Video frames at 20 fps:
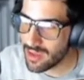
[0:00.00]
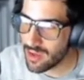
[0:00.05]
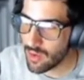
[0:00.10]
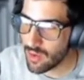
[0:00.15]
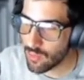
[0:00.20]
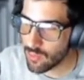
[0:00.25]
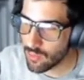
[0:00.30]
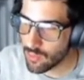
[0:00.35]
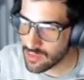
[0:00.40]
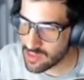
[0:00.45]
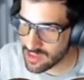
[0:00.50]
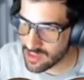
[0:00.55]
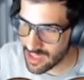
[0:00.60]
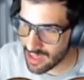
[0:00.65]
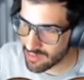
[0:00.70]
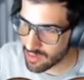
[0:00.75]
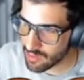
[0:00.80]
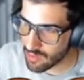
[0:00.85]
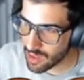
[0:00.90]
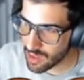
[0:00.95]
7
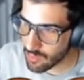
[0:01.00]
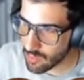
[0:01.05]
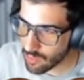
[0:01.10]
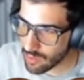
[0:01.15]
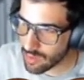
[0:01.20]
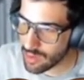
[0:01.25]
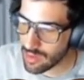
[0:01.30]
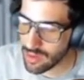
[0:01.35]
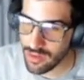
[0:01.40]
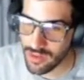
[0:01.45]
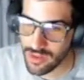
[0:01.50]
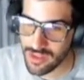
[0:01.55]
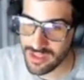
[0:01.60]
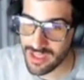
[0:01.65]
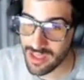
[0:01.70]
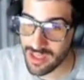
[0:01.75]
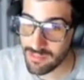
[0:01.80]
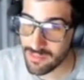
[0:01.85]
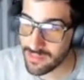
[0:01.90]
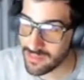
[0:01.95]
Great Warlords. They
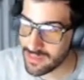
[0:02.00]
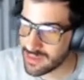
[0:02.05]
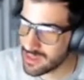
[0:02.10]
are